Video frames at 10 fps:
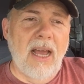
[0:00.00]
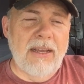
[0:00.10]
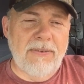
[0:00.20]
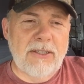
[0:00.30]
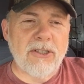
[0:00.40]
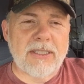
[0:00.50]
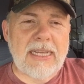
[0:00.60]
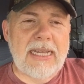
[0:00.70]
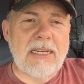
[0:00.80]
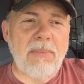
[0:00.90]
If there's a
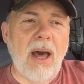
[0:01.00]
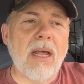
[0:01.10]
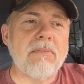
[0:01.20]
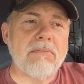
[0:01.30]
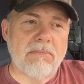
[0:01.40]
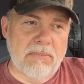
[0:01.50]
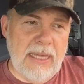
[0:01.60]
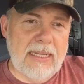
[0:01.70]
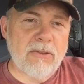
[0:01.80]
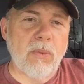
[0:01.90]
sandy bottom,
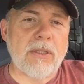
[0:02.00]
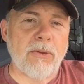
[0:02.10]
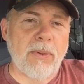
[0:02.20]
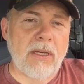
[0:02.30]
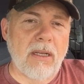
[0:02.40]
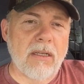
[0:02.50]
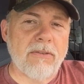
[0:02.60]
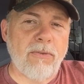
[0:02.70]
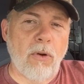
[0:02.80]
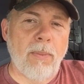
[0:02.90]
that's what they're really
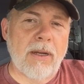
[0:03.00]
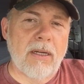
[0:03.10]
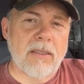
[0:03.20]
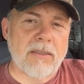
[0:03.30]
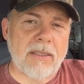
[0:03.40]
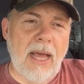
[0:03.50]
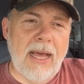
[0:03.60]
looking for because